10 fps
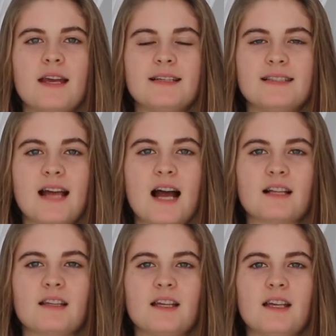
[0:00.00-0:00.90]

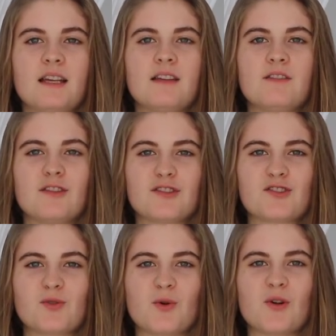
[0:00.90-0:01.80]
exactly the
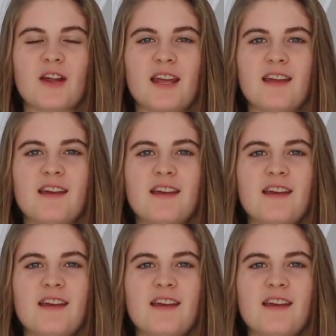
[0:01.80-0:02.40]
story,